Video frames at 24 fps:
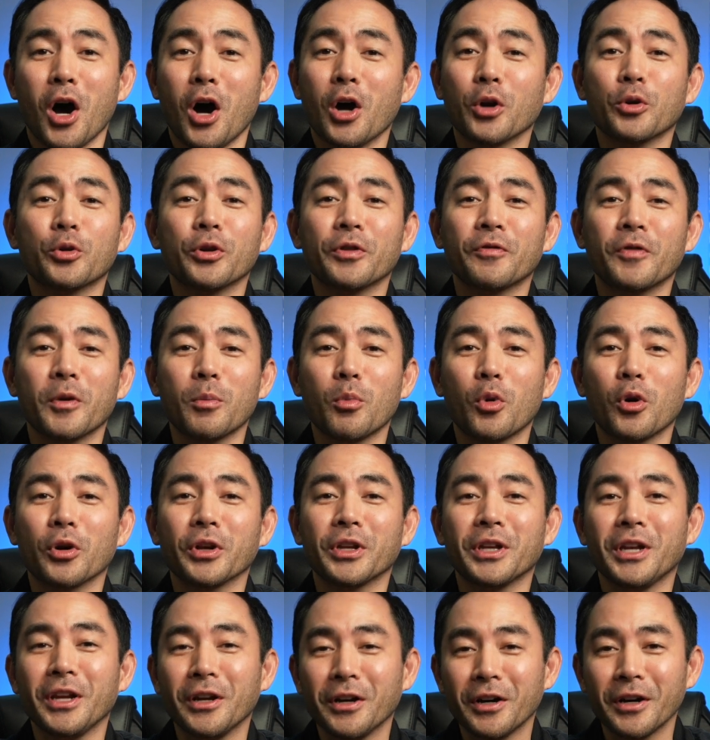Hungry for more
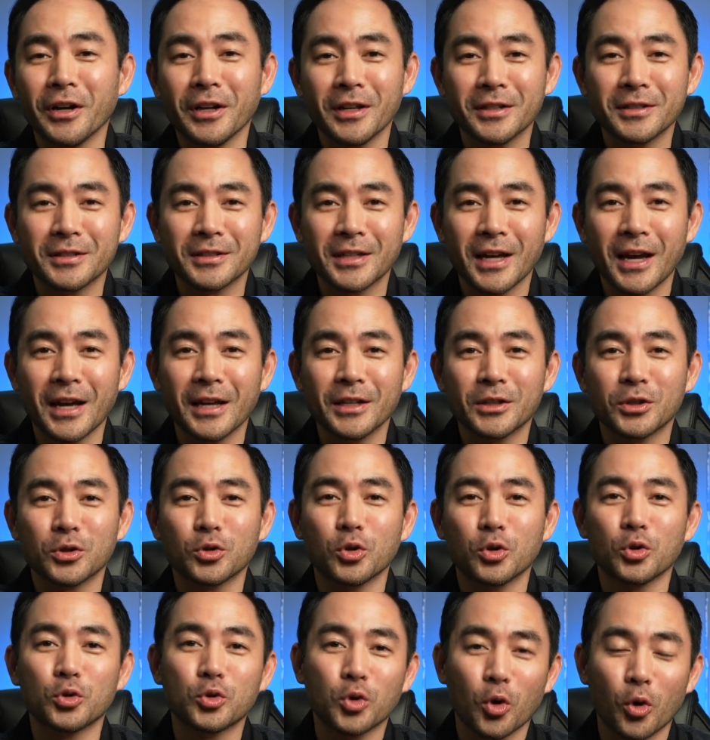gear insights,
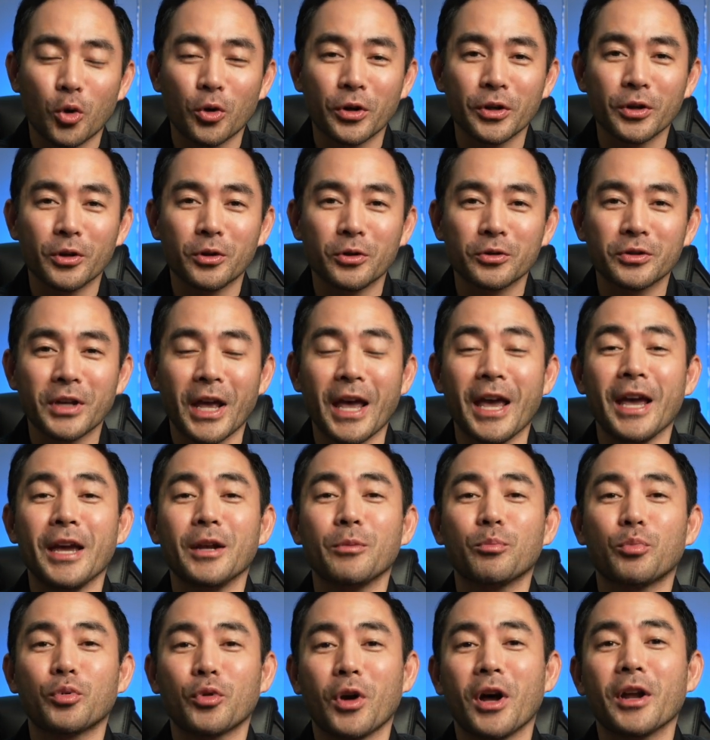tutorials,
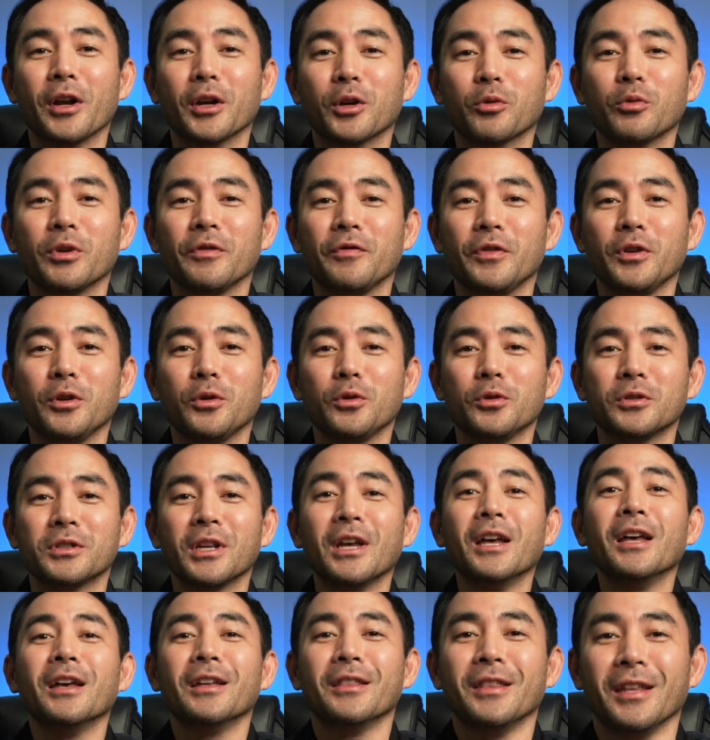and product reviews?
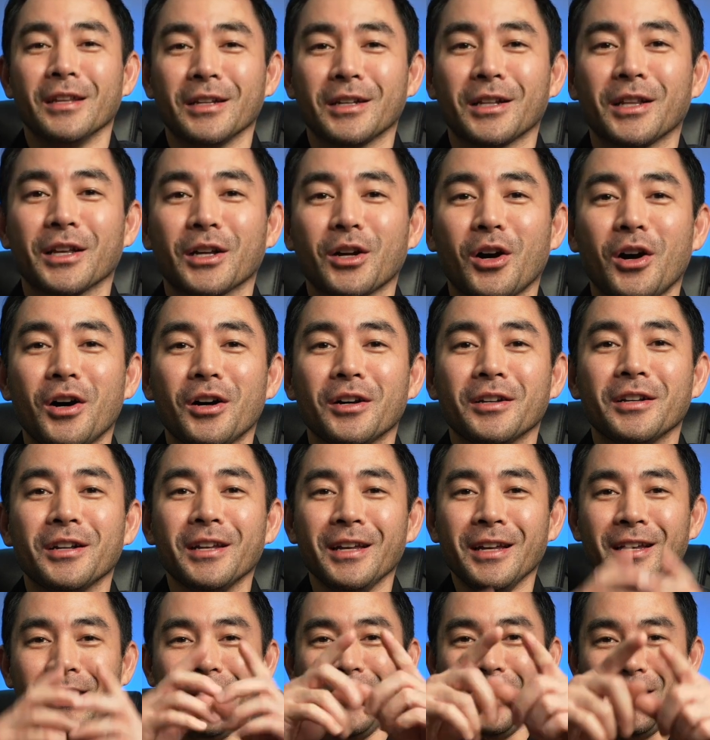Then click on,
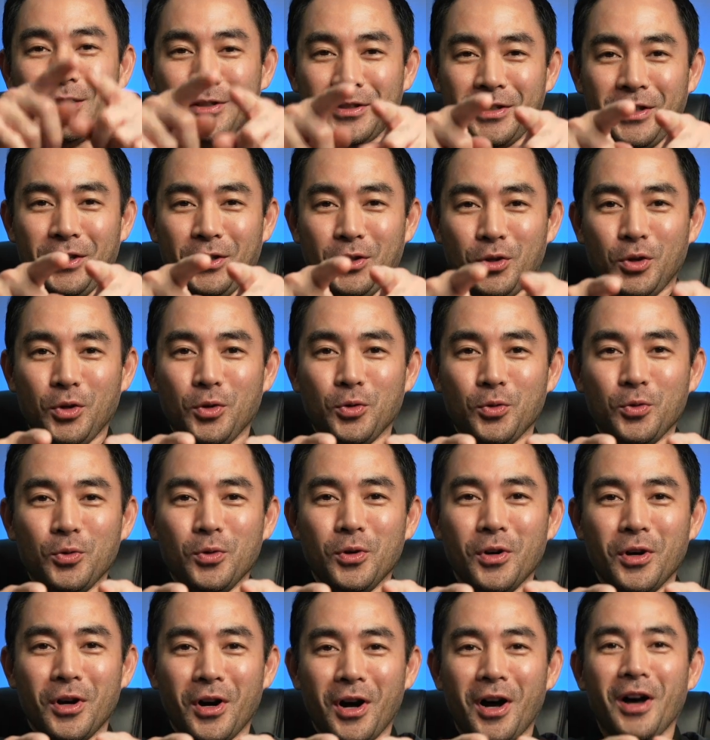and I'll see you
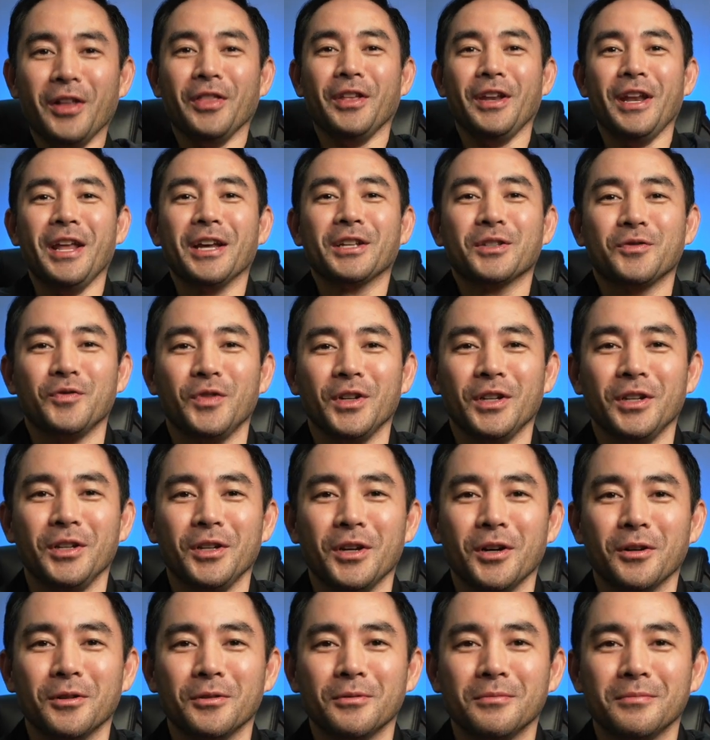on the next
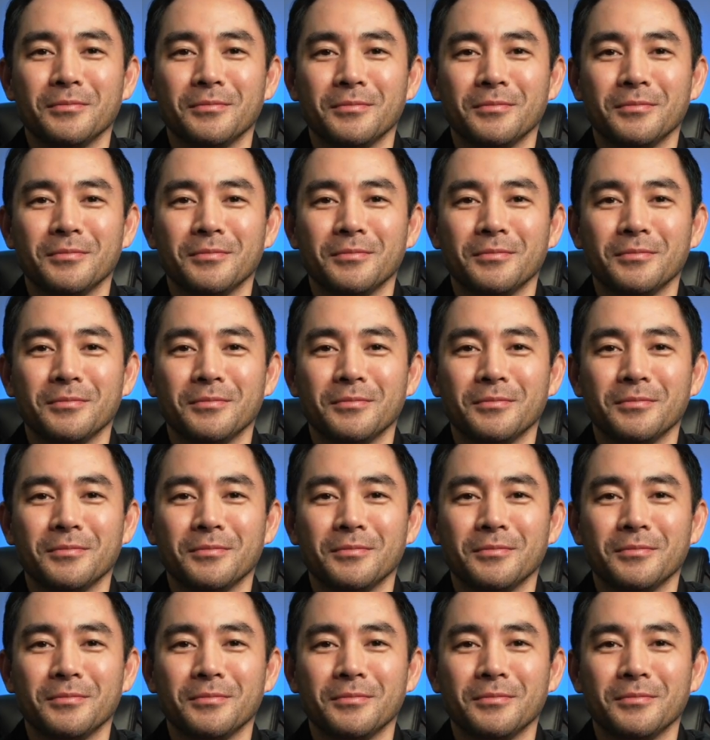video.